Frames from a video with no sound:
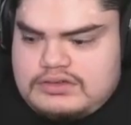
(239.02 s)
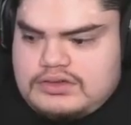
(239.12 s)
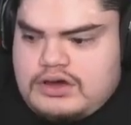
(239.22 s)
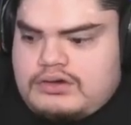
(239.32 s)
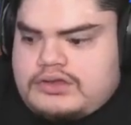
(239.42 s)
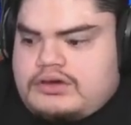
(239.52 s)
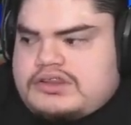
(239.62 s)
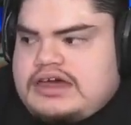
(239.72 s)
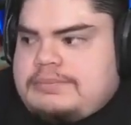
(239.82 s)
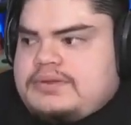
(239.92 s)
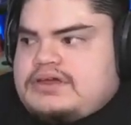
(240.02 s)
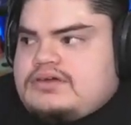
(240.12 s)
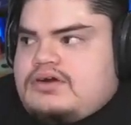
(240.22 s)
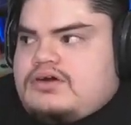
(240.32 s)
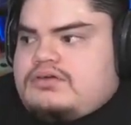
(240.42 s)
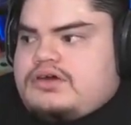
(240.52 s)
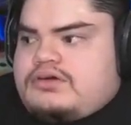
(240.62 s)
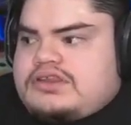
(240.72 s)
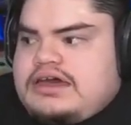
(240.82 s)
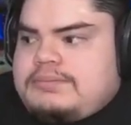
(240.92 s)
Oh no, it's happening. Oh no,
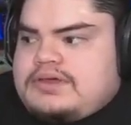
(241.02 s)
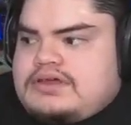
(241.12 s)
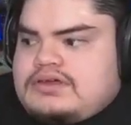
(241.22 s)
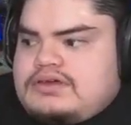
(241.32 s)
it's happening.